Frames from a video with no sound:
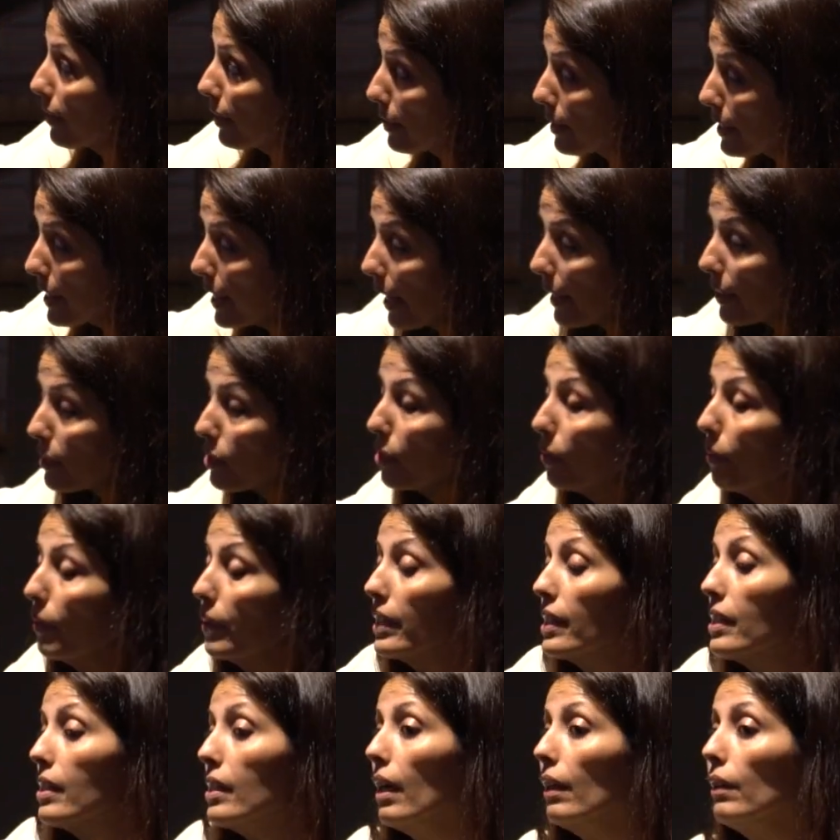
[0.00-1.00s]
DXO
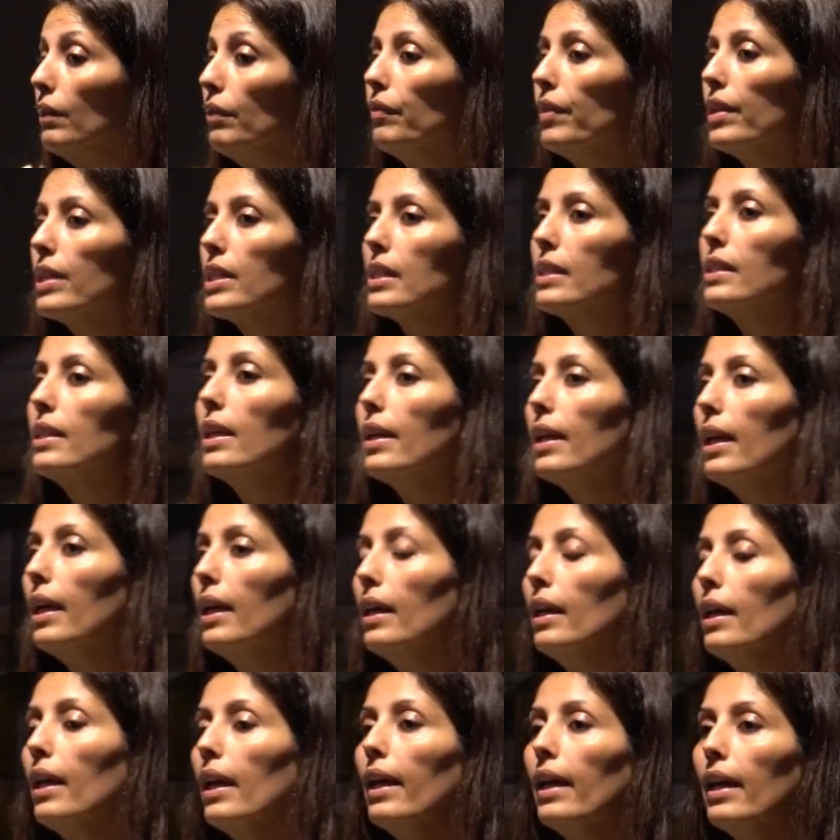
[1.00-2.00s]
itself is
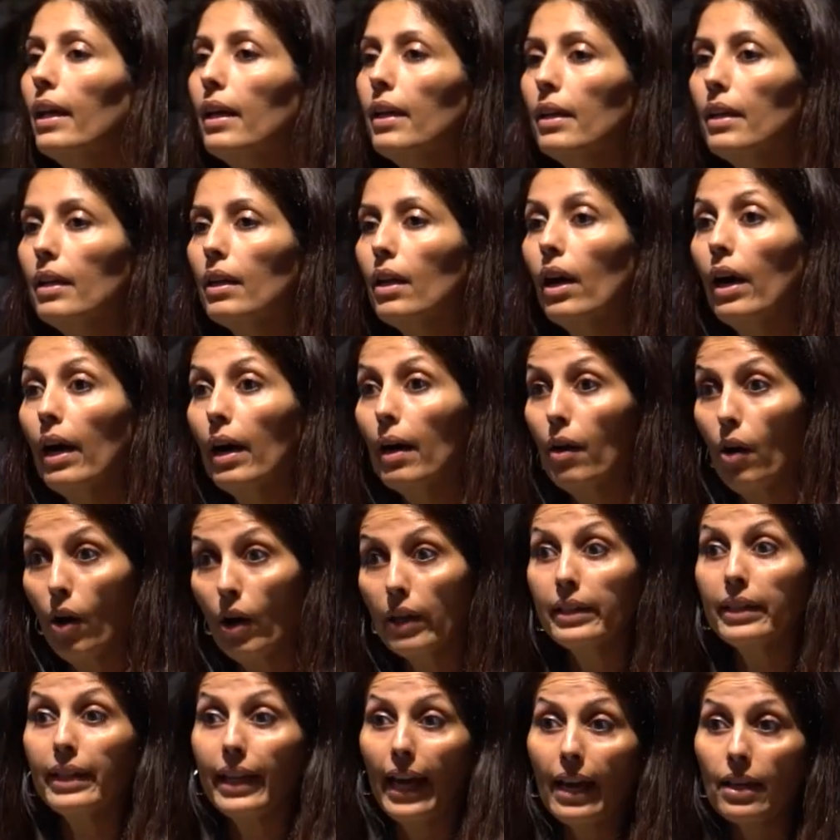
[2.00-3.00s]
sitting in
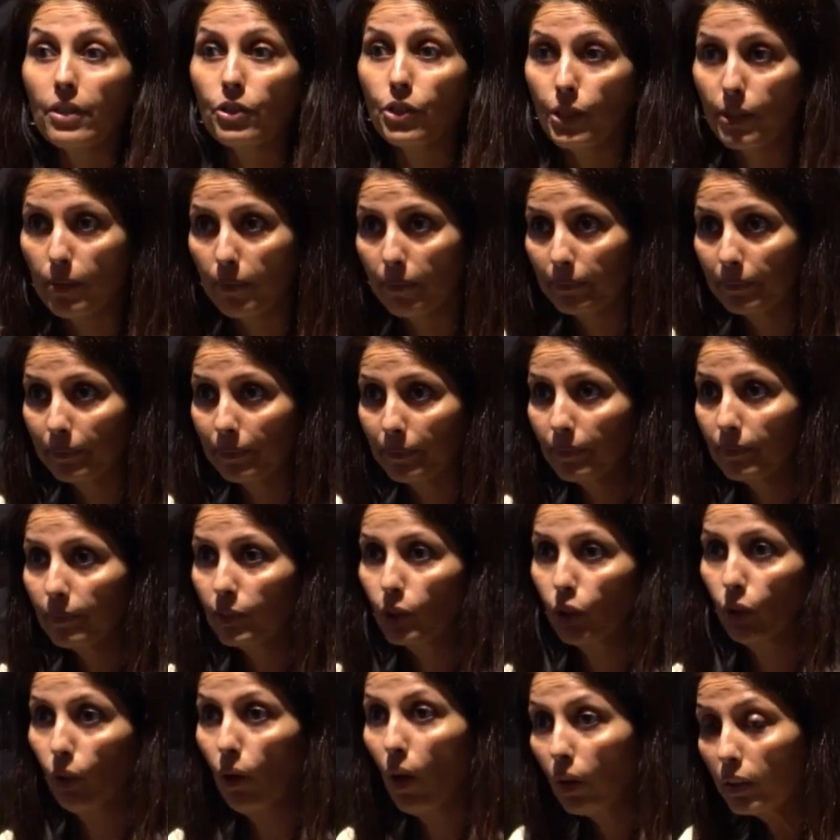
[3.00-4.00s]
on the edge.
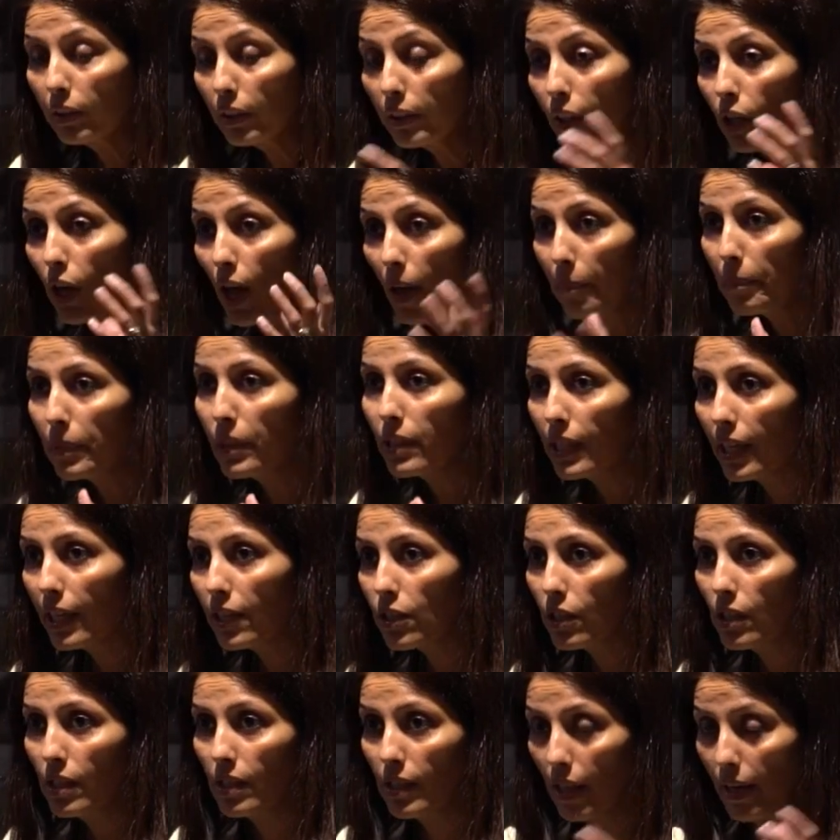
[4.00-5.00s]
So all of the
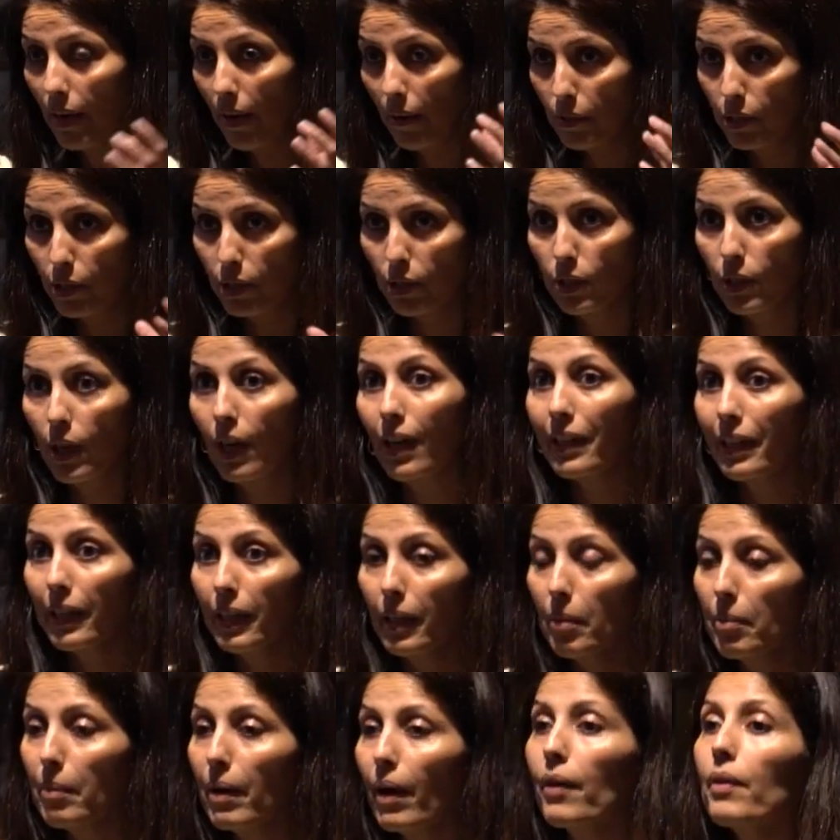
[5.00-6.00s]
computations that I was just
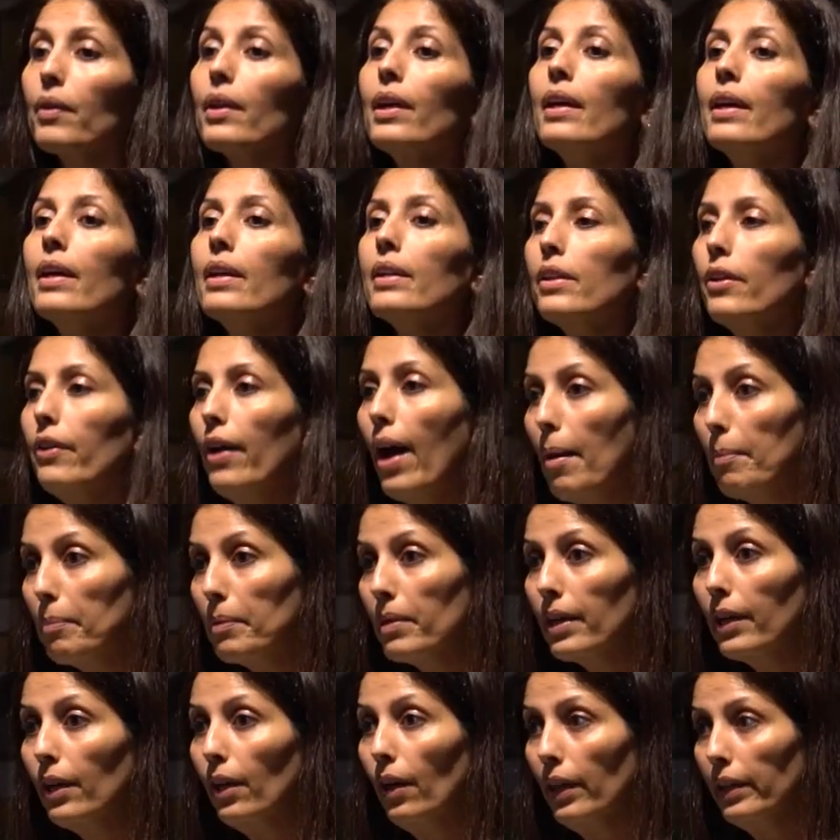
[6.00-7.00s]
talking about, they're
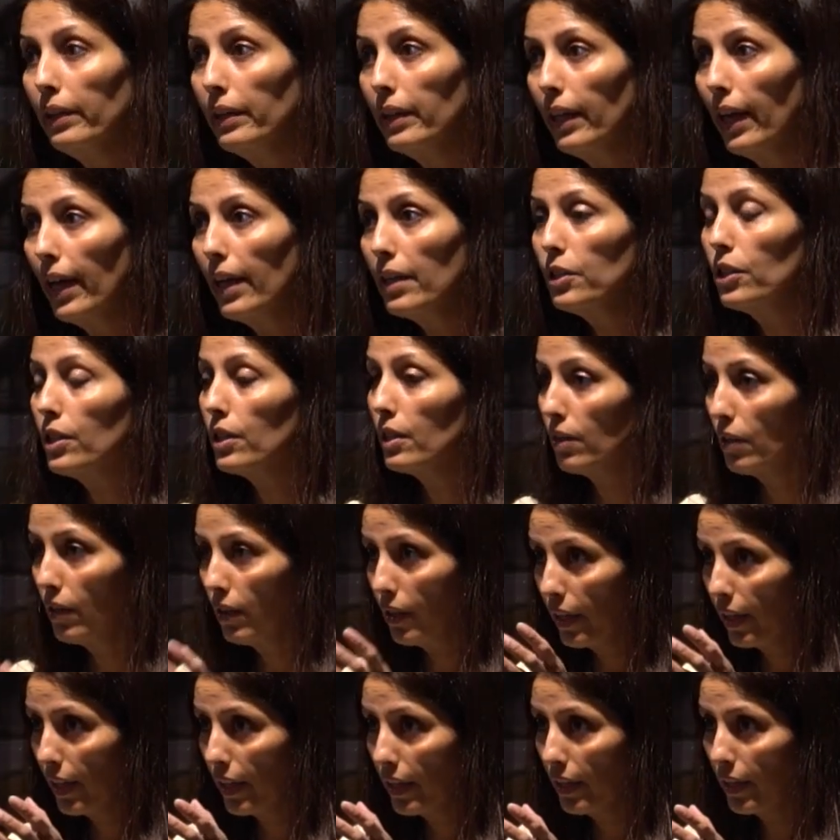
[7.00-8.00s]
happening on the edge
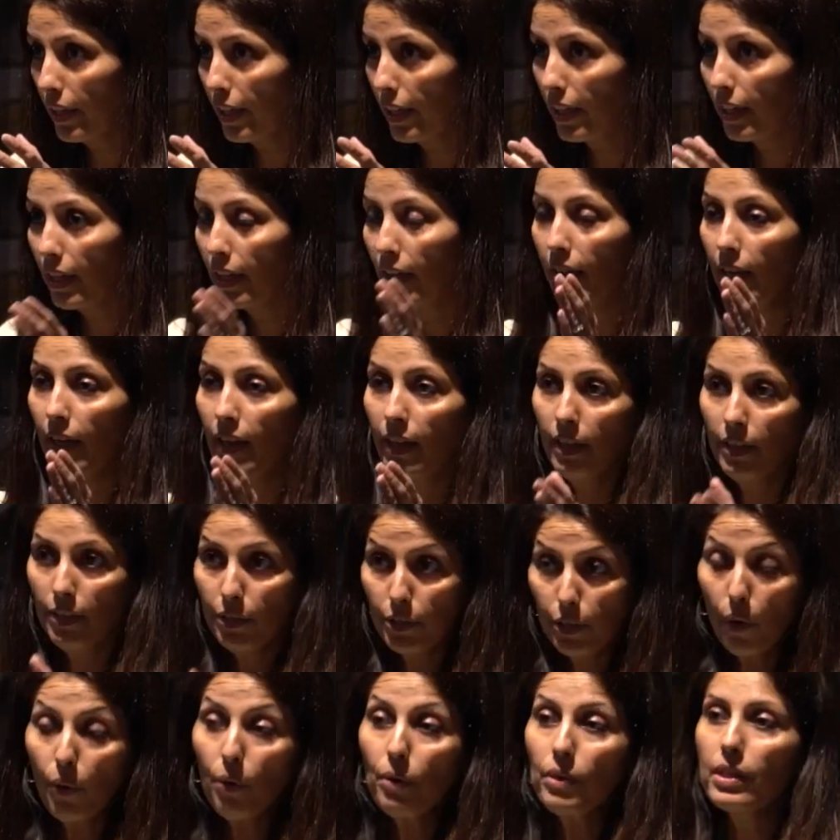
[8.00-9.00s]
in the
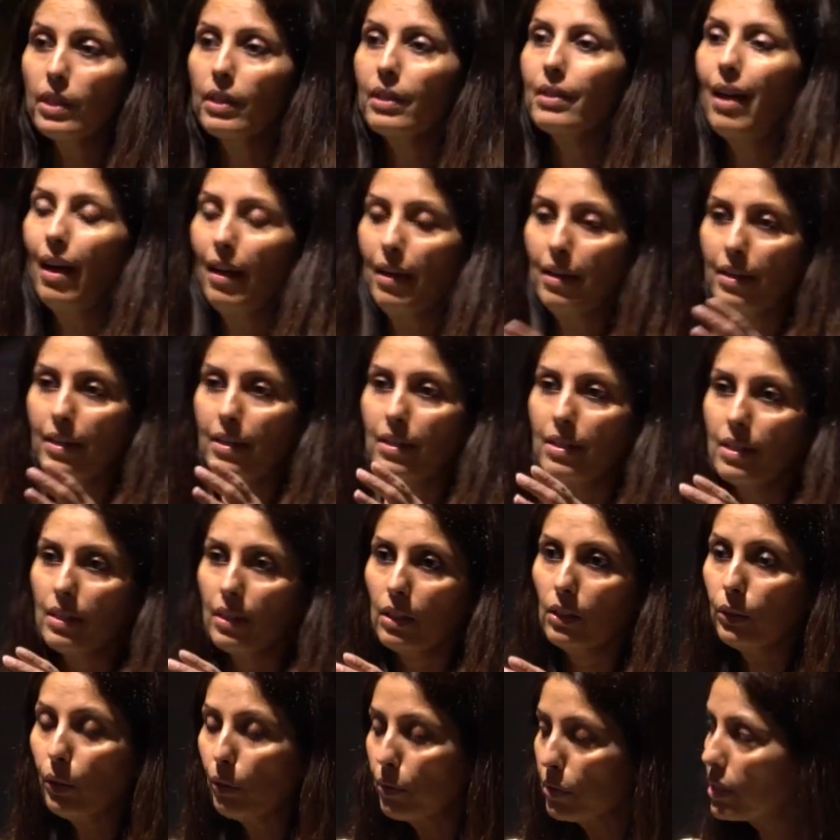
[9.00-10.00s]
node that is
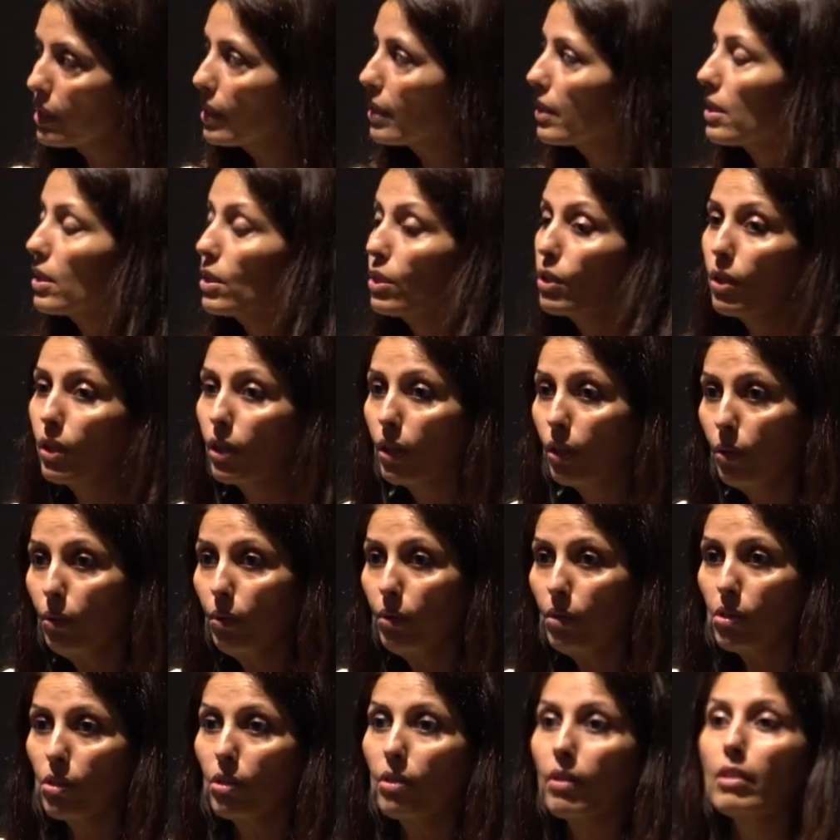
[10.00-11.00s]
closest to
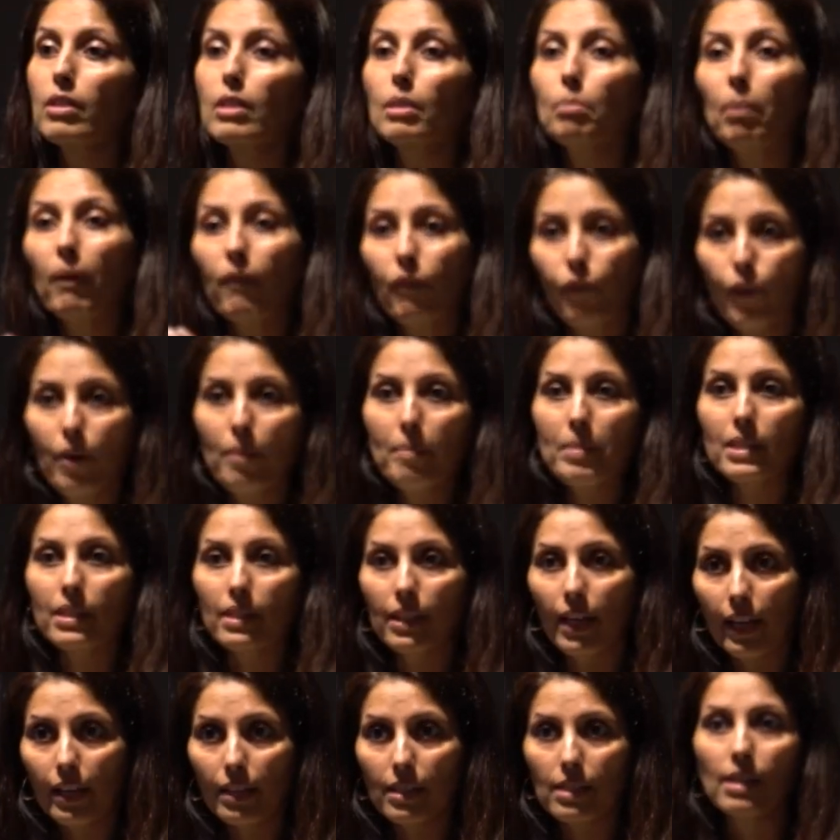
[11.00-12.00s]
you. So there's performance
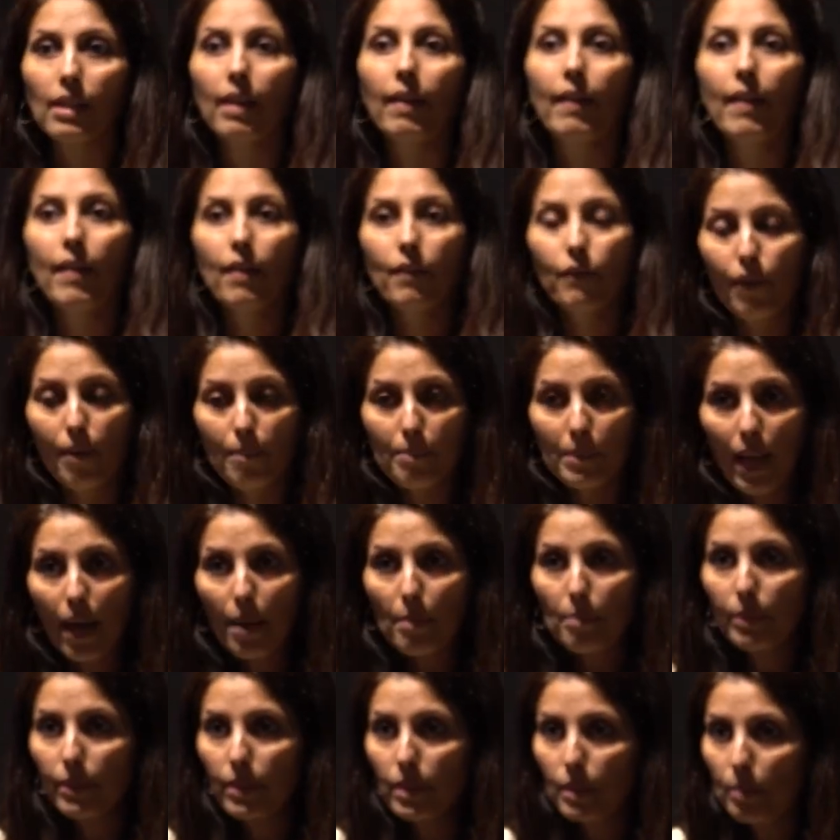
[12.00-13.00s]
gains from
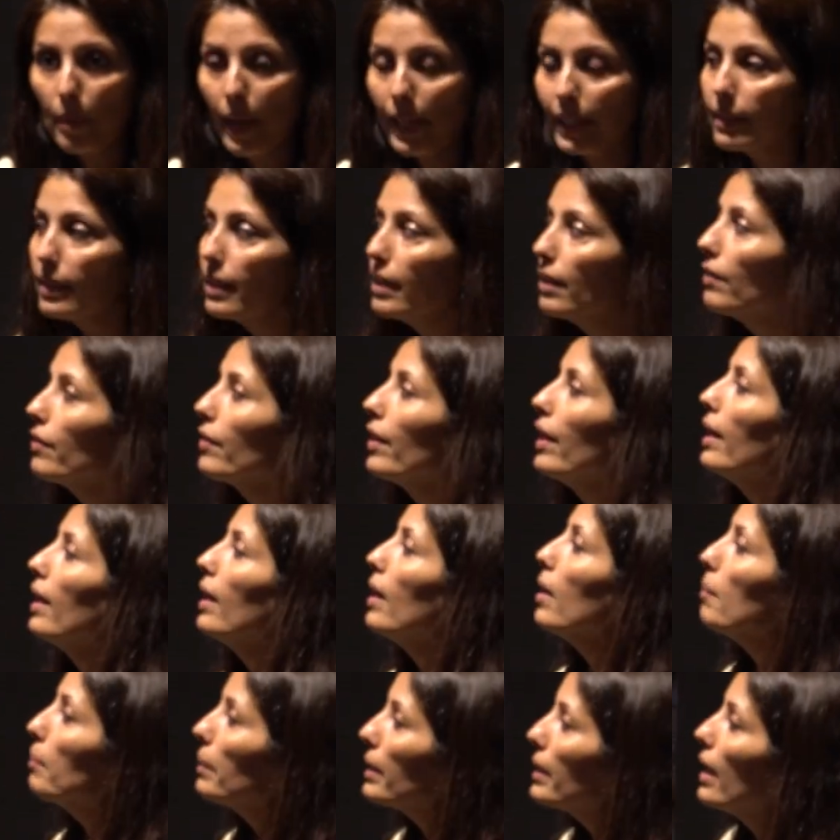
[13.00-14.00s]
that perspective. But